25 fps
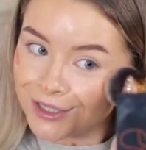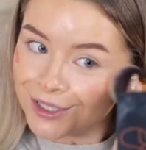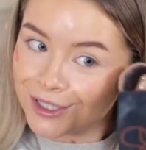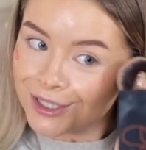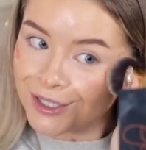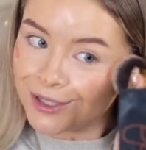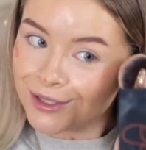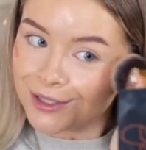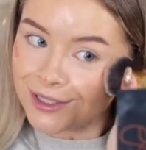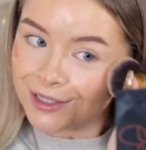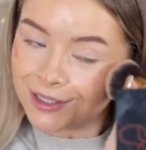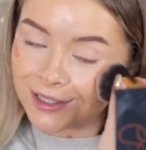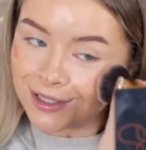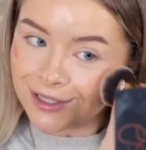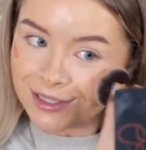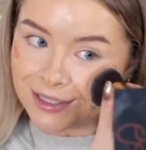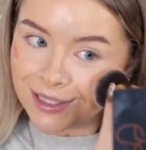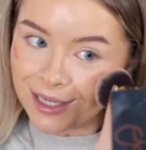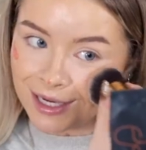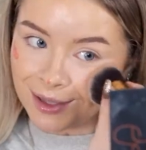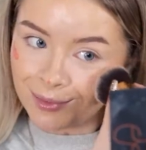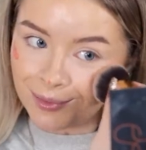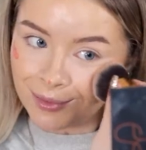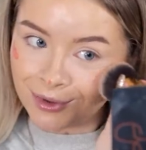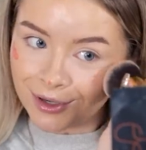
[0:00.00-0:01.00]
just using the
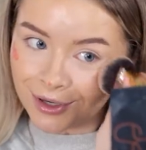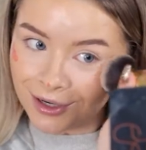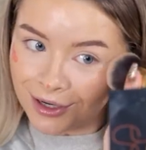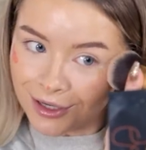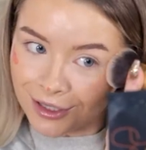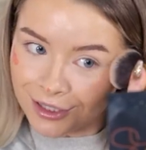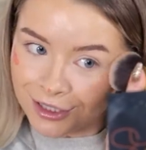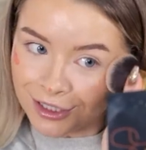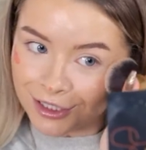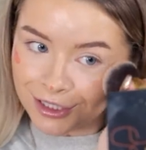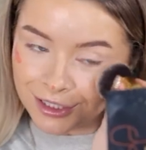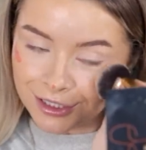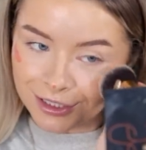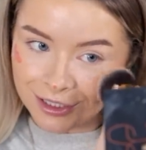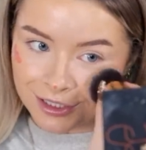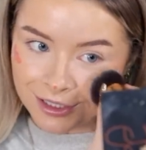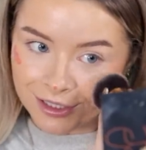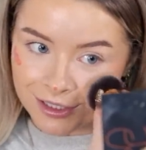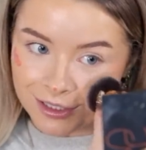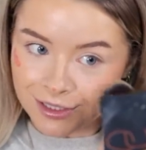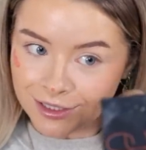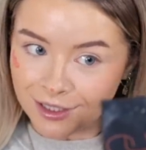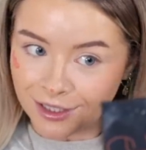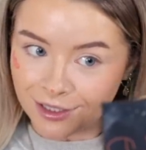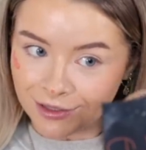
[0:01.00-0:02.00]
same brush to
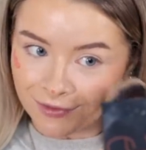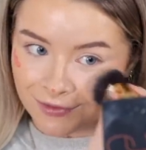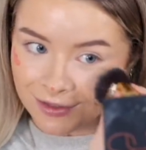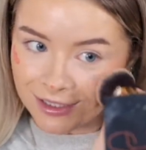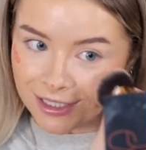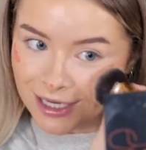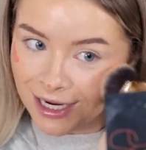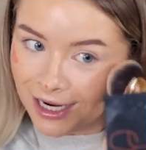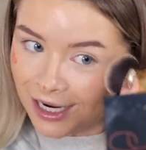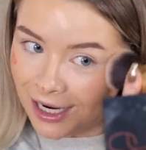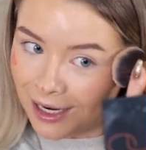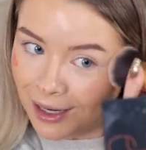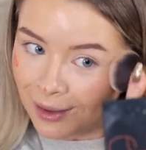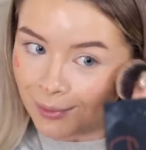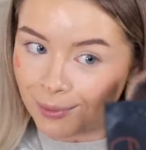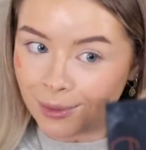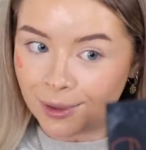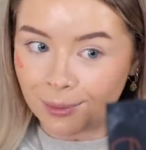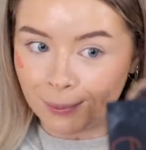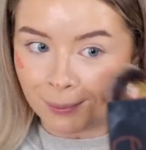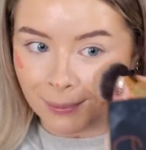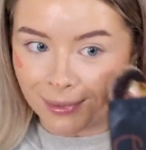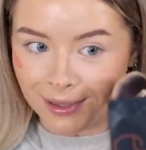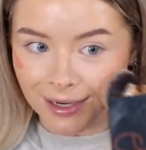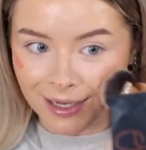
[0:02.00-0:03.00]
just kind of tap
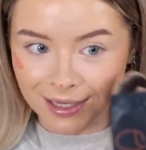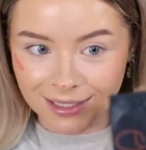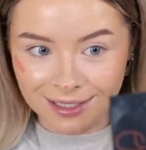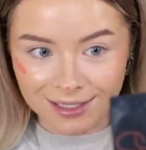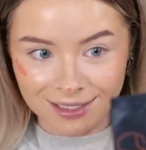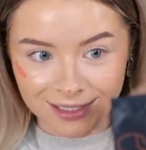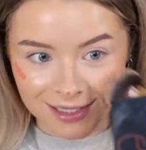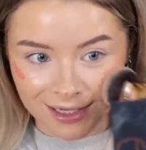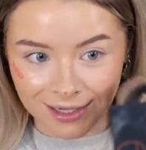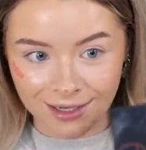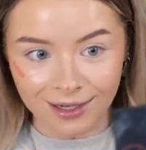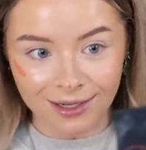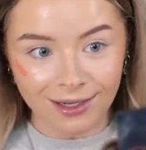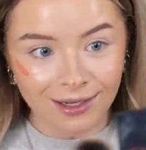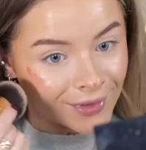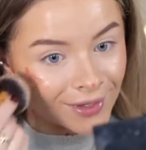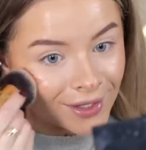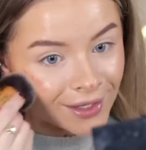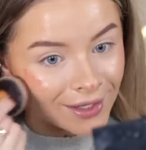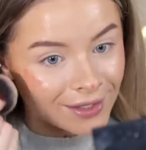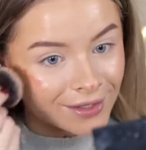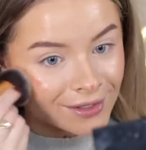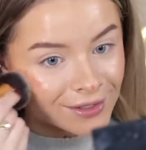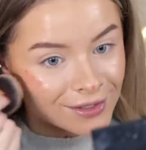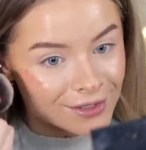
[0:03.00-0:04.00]
and blend it
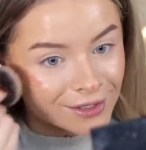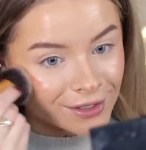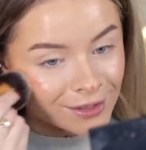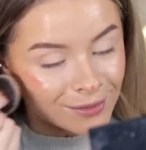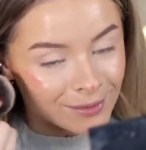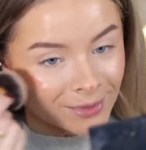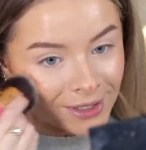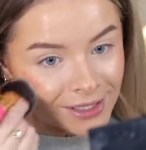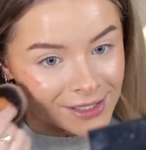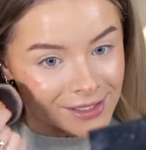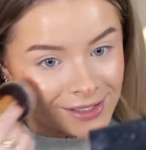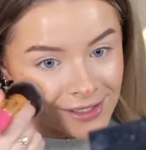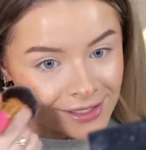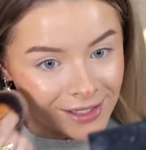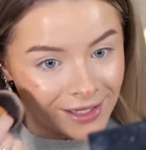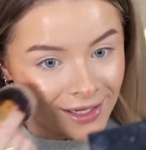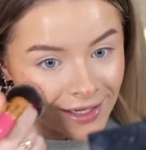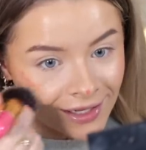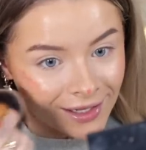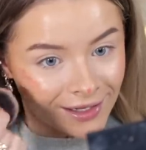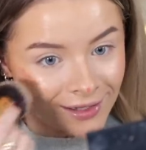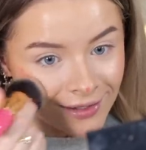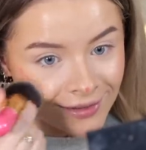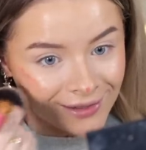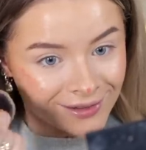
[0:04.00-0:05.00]
into my
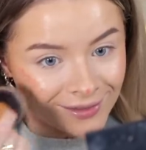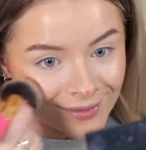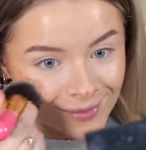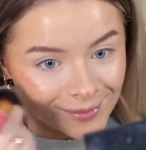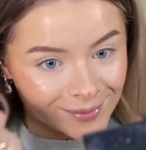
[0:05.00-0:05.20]
skin